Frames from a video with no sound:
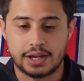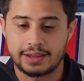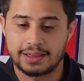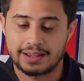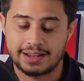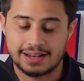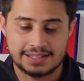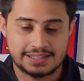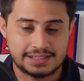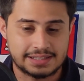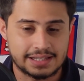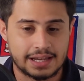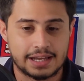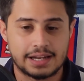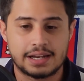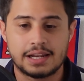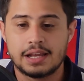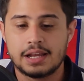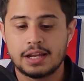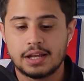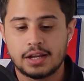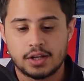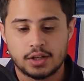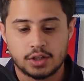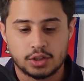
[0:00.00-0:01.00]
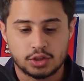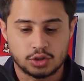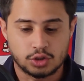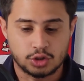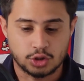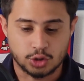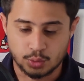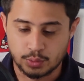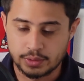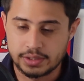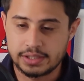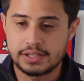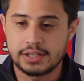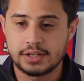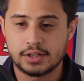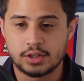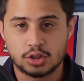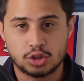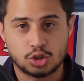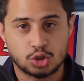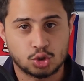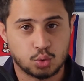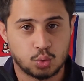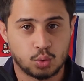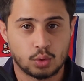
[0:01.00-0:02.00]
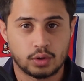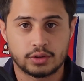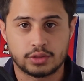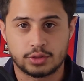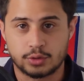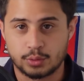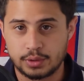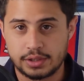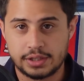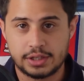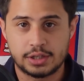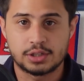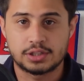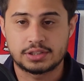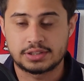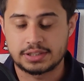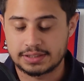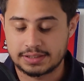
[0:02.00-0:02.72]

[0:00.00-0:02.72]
Like I said, three years, tw- three years,